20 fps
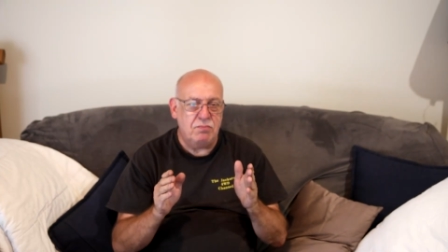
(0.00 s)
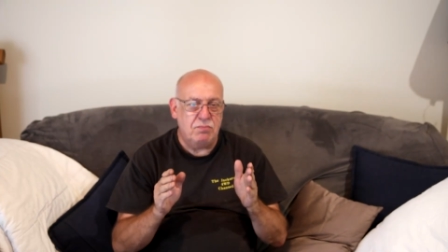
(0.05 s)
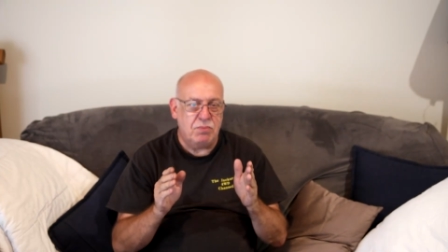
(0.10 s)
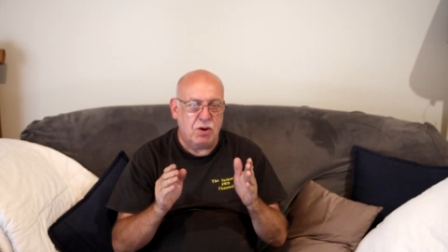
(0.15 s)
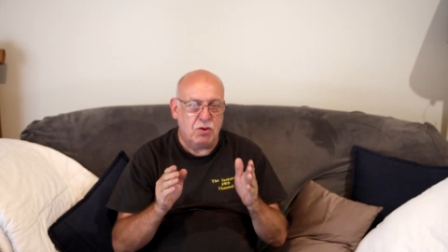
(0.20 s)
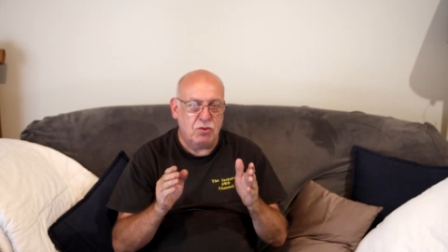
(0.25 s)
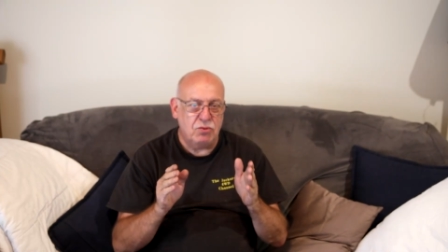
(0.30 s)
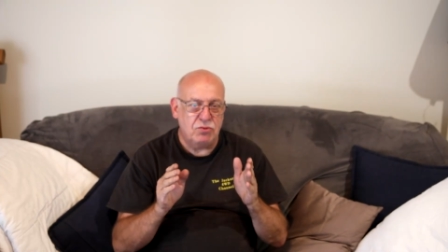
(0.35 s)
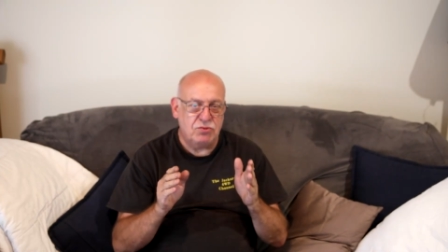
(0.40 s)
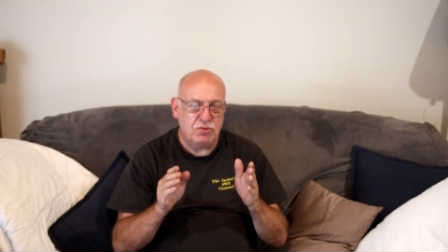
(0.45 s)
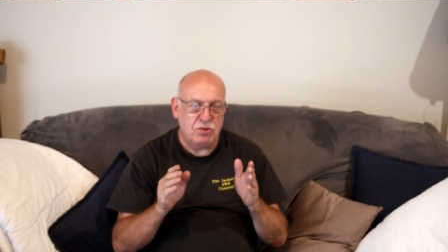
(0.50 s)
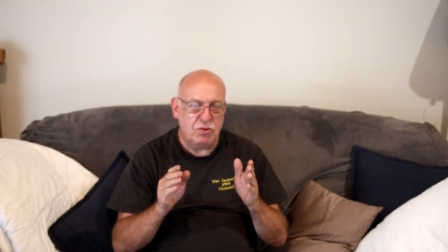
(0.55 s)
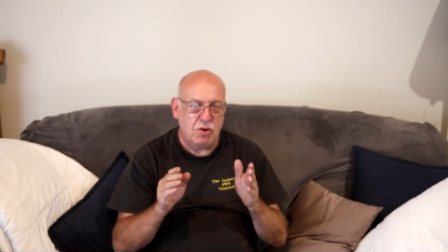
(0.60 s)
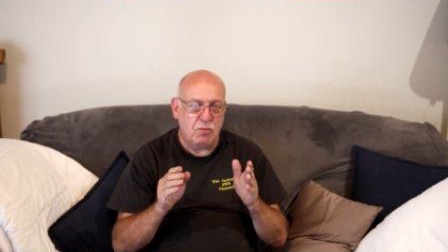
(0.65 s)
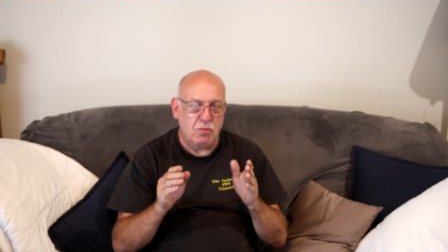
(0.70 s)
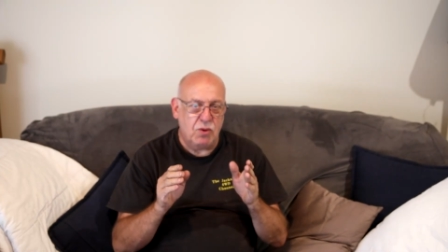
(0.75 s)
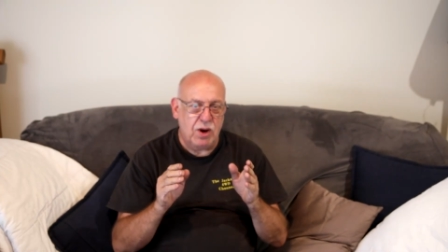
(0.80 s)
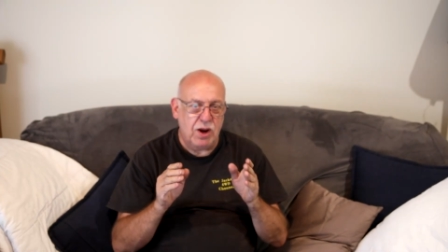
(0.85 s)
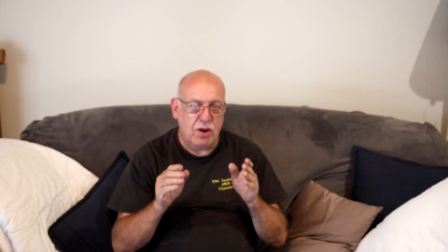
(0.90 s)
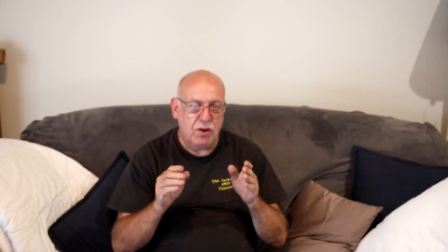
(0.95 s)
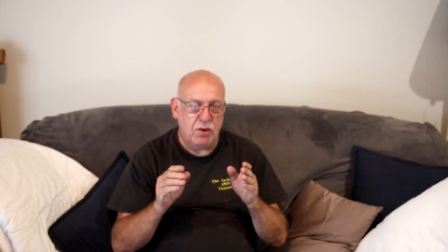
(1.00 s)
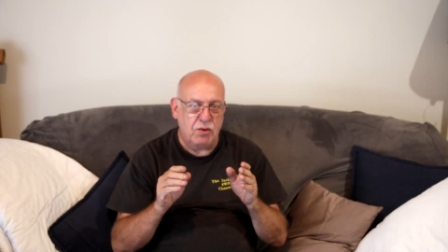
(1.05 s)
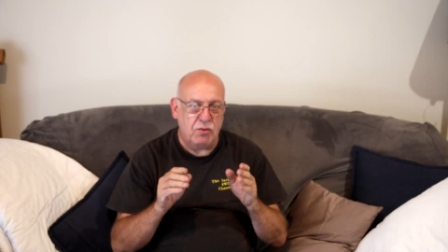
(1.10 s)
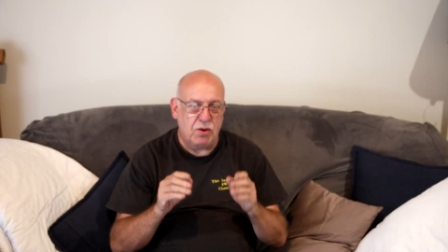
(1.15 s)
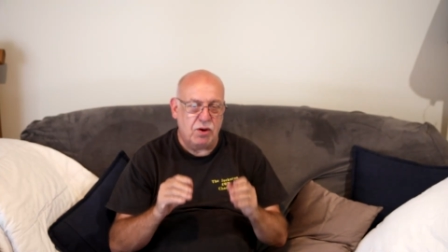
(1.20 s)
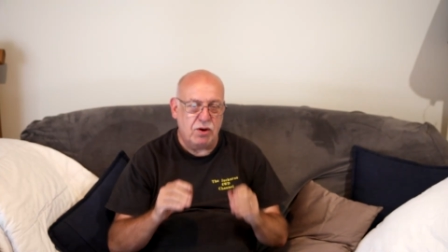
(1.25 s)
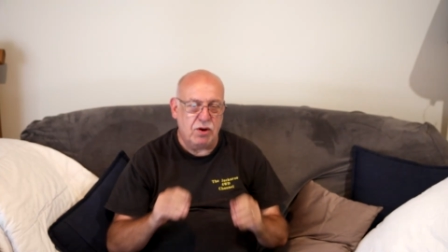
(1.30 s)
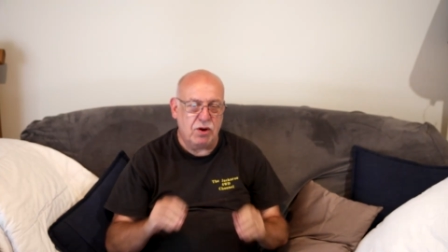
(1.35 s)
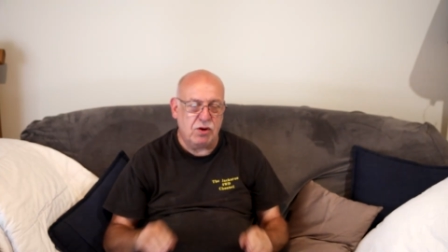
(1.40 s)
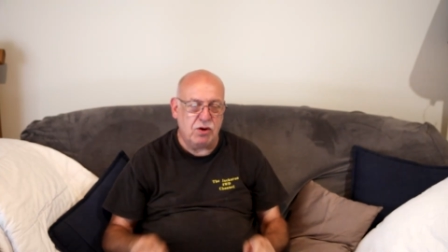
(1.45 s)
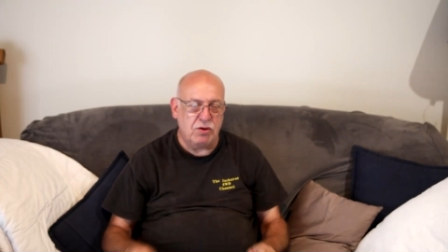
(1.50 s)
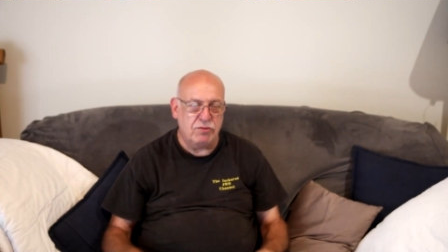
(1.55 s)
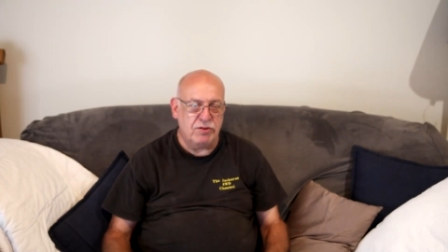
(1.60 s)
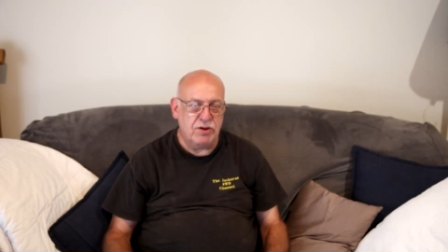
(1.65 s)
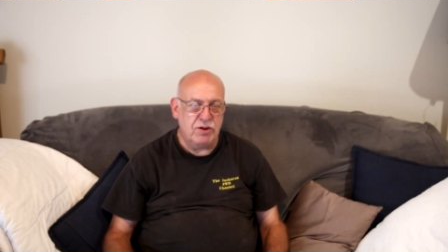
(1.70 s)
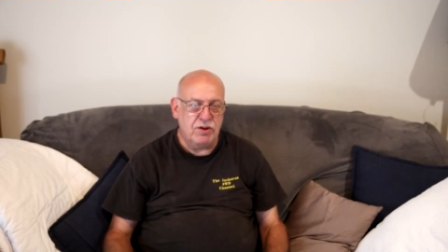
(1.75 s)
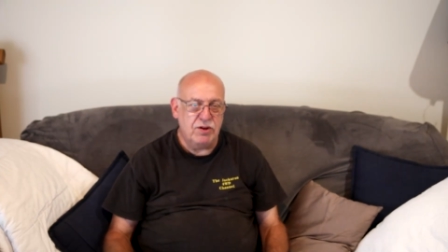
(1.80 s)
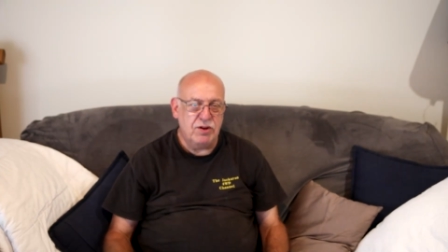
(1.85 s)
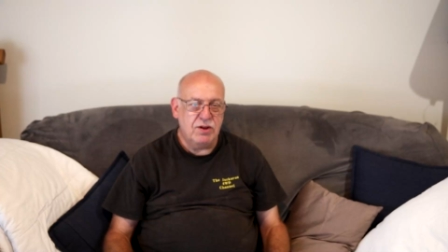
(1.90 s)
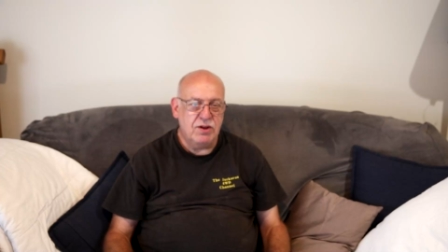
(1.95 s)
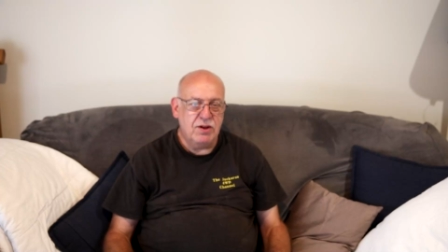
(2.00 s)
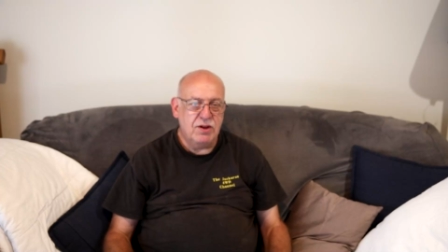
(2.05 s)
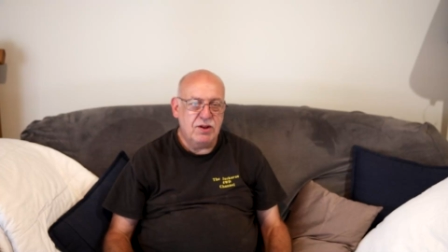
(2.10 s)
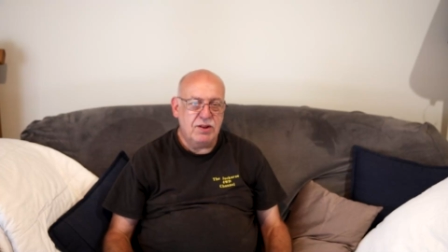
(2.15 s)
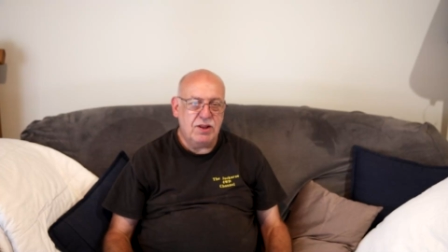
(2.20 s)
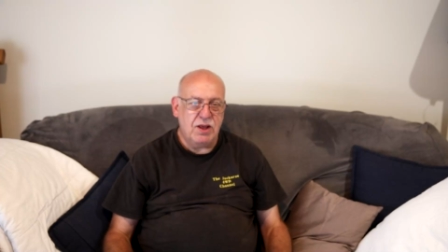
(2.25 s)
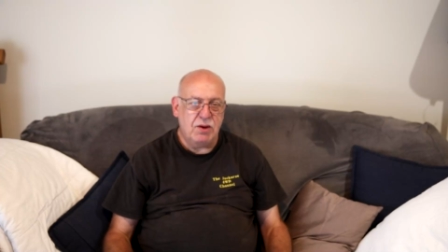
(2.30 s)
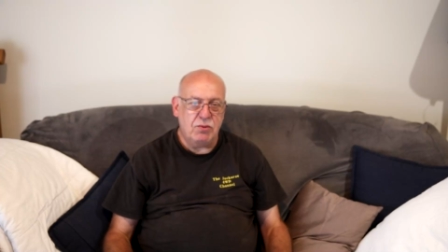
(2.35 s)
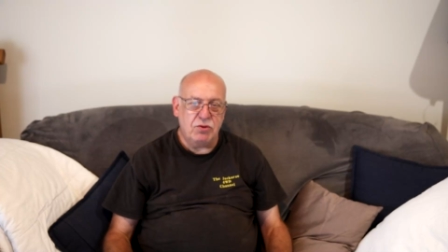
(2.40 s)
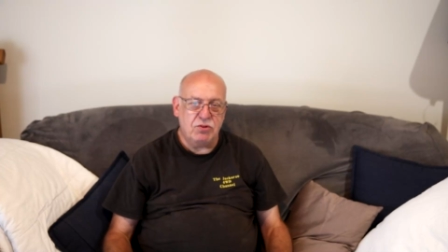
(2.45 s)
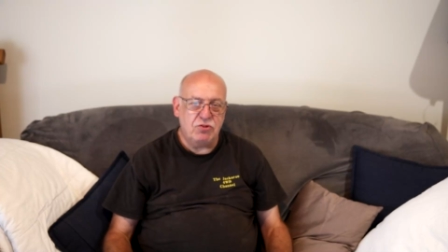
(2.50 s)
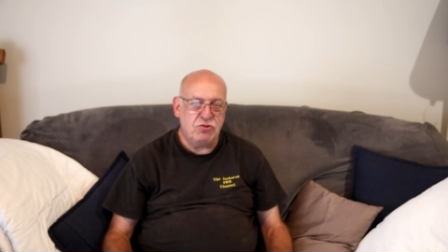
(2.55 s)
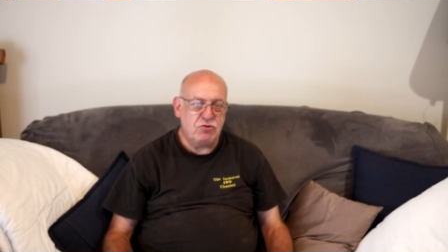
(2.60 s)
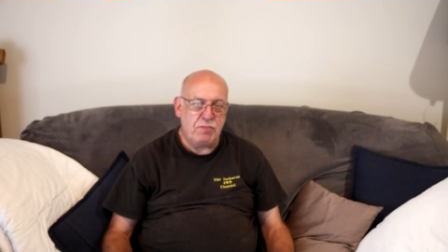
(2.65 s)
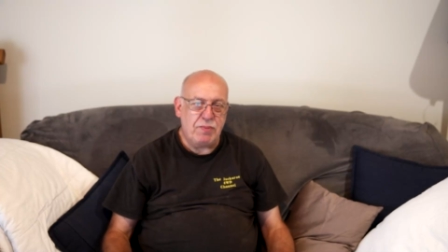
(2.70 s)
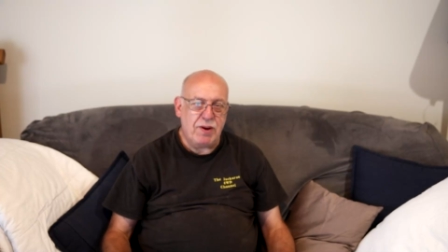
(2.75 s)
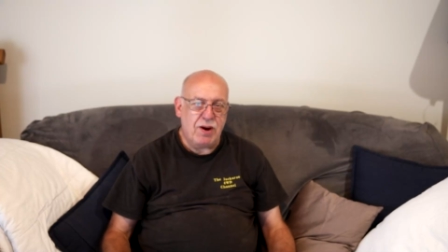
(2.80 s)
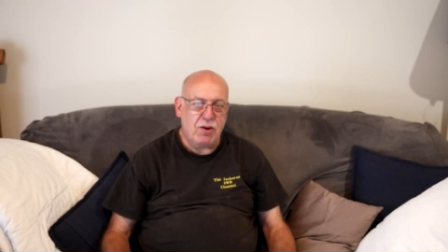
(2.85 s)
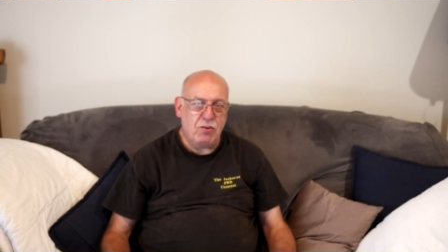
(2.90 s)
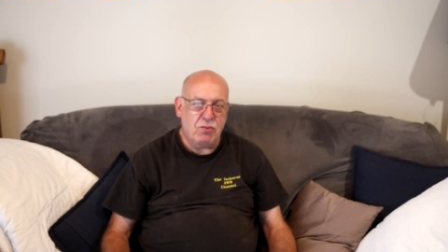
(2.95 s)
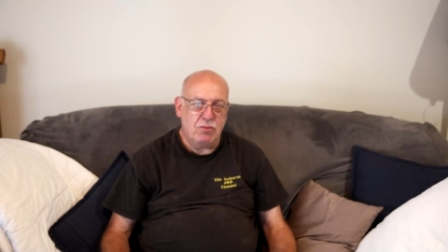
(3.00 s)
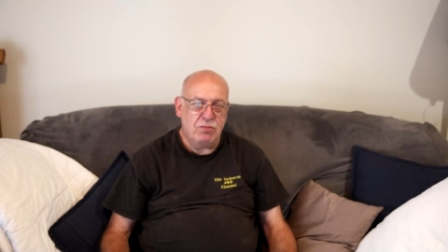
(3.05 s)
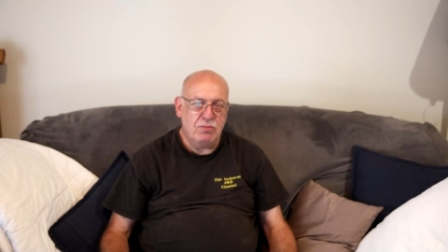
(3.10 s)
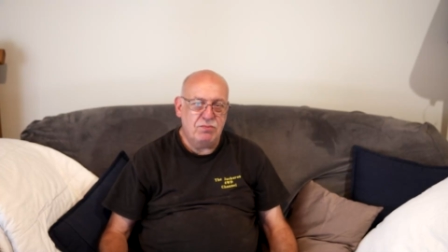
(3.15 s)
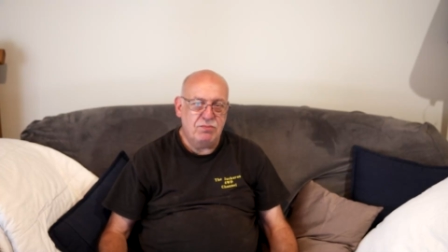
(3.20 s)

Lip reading: bolts the wrong way on the rocker cover, they will strip out.